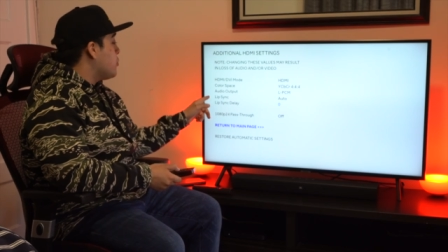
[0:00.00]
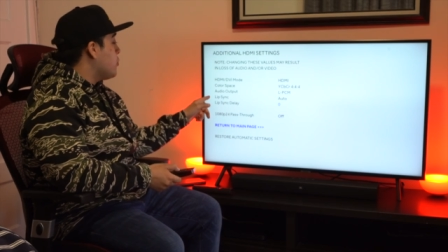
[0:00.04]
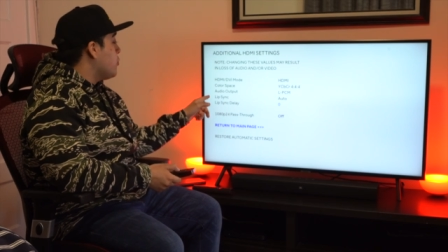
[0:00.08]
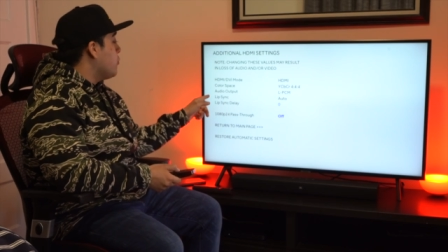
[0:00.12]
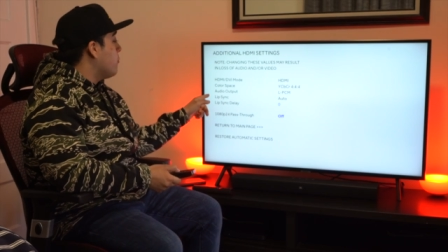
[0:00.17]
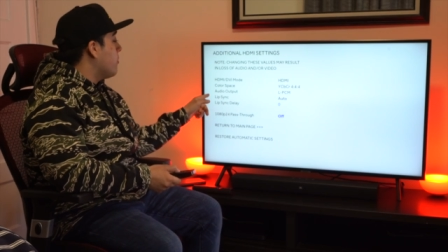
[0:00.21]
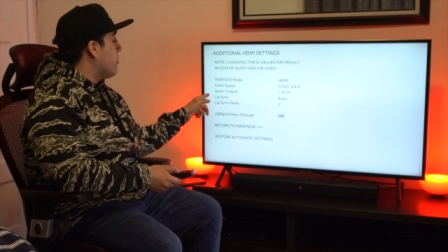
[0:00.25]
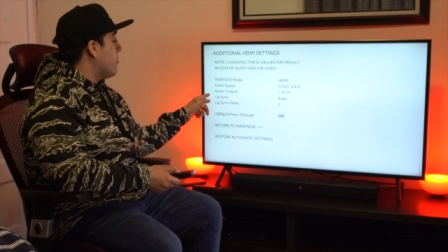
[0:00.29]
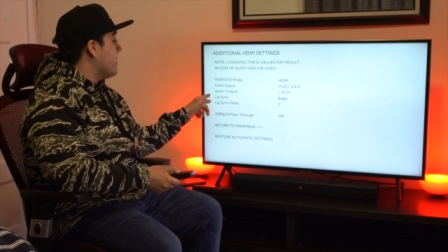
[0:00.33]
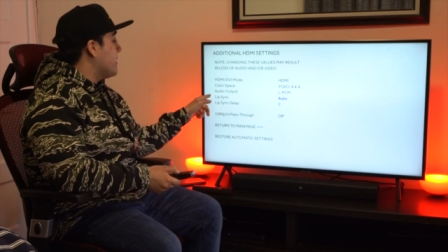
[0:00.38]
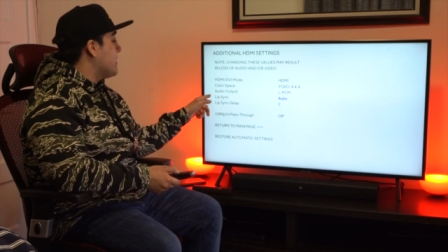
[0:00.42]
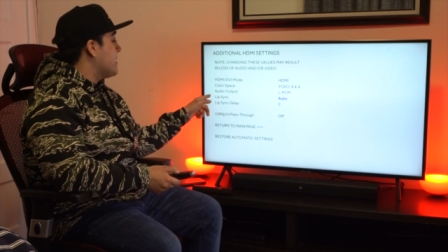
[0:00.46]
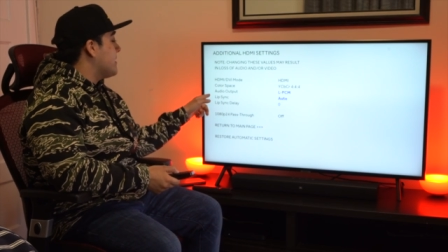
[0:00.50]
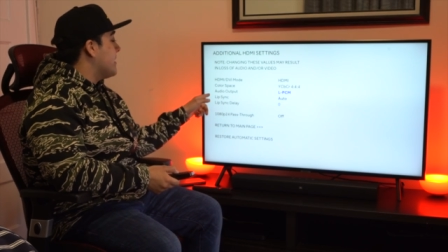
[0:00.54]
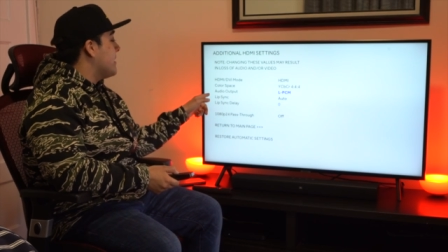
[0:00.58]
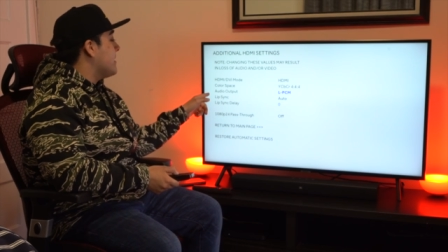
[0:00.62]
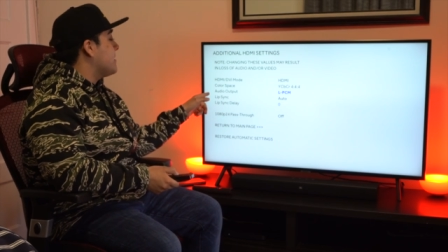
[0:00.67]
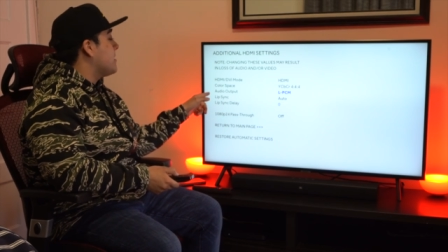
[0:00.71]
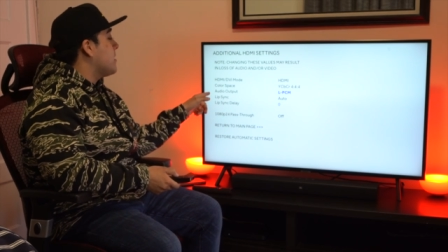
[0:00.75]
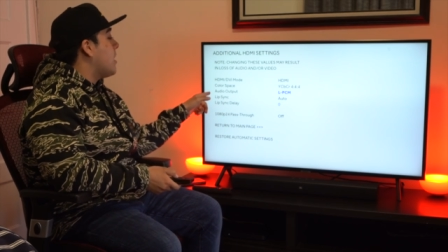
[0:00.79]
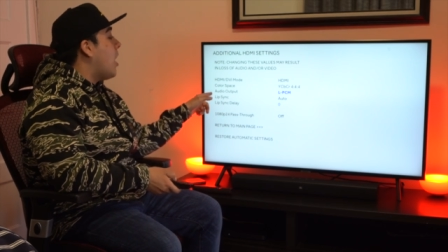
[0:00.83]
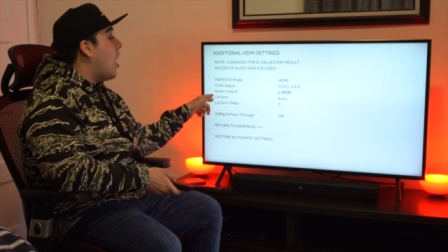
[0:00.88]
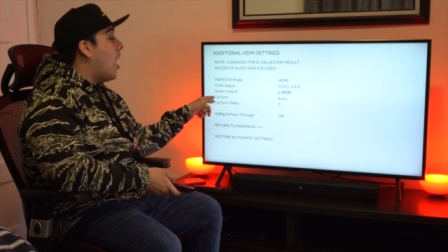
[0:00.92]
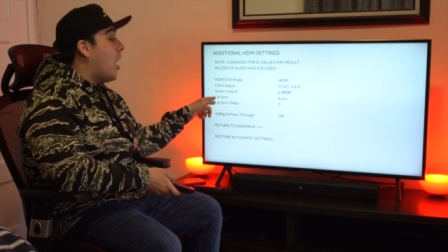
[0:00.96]
to where it
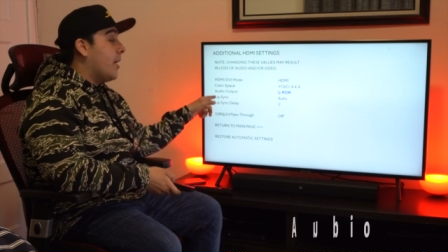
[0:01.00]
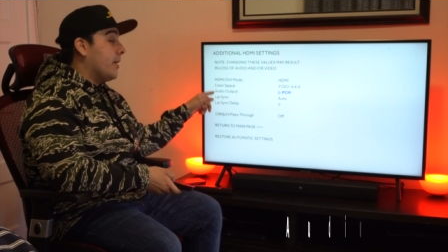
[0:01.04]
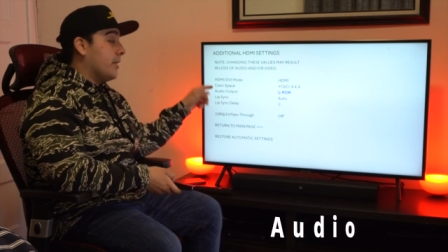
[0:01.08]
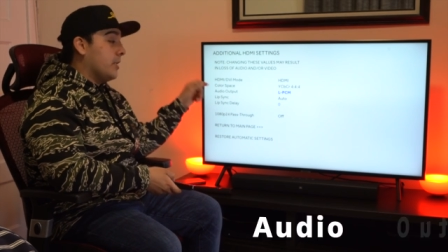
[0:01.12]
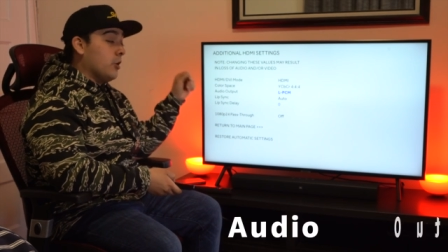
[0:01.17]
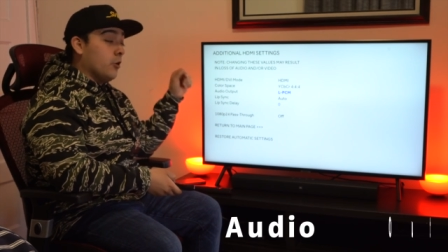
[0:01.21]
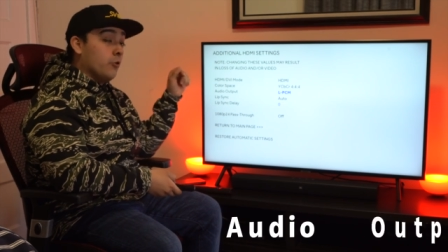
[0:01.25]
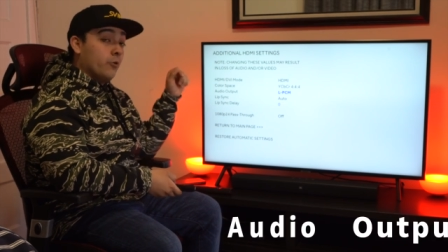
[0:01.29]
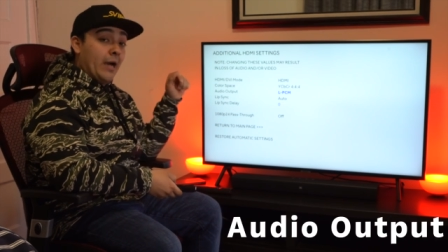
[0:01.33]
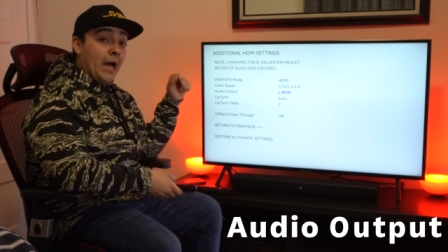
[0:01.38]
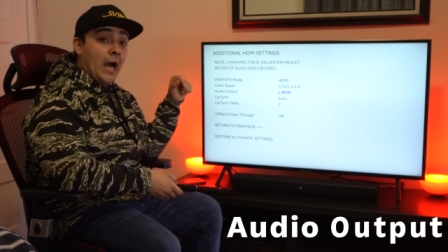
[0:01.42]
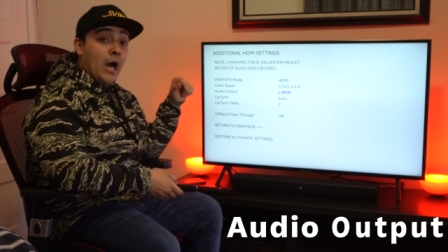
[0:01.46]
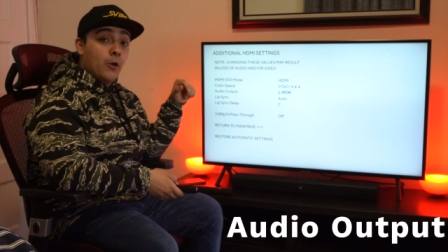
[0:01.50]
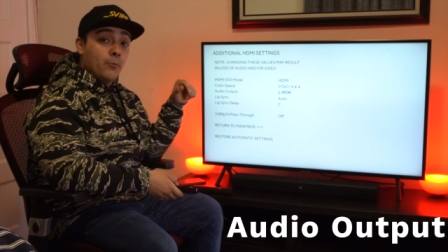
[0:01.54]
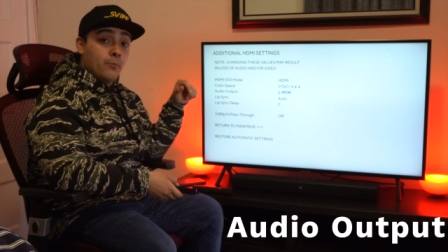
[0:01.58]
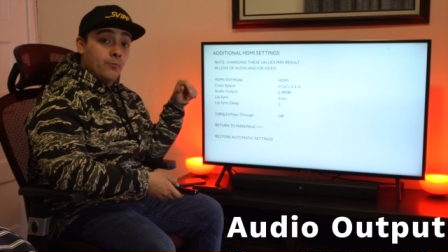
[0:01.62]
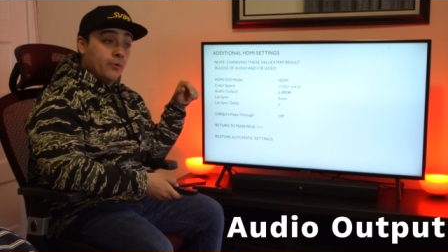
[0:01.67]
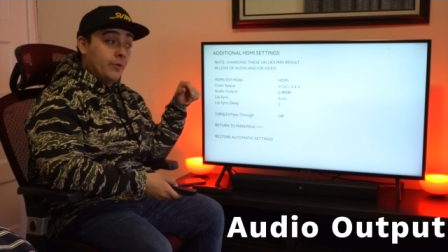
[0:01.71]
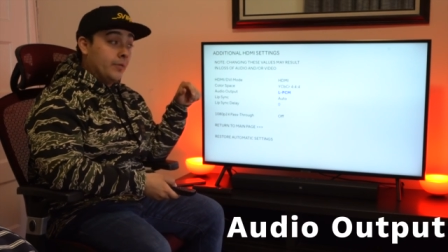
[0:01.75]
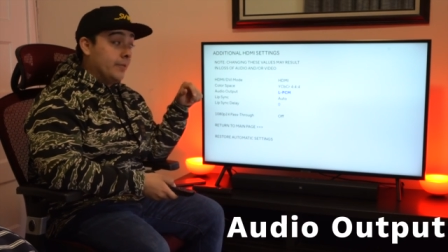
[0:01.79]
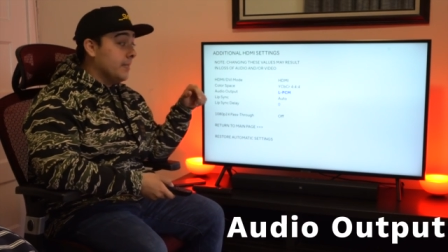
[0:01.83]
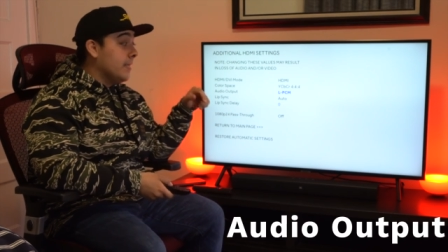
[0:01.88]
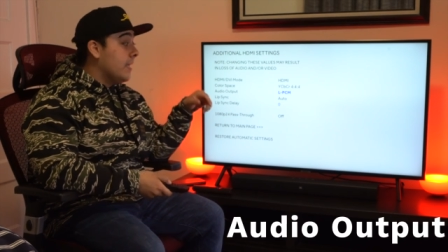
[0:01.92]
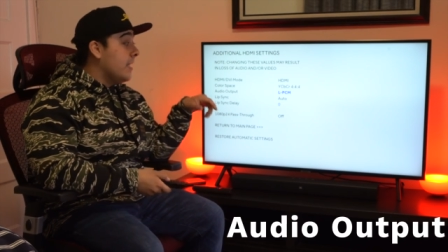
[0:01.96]
says audio
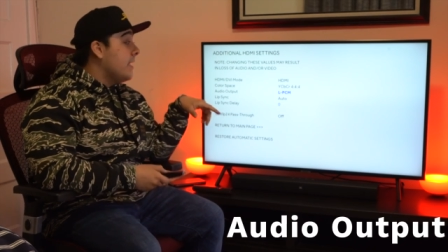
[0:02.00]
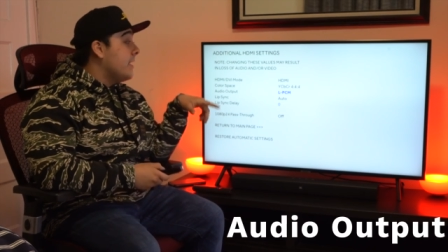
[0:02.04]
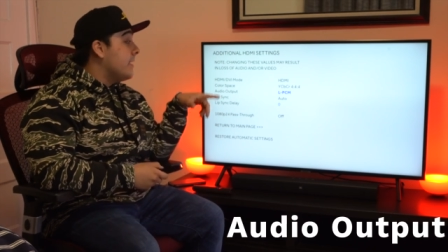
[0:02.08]
output.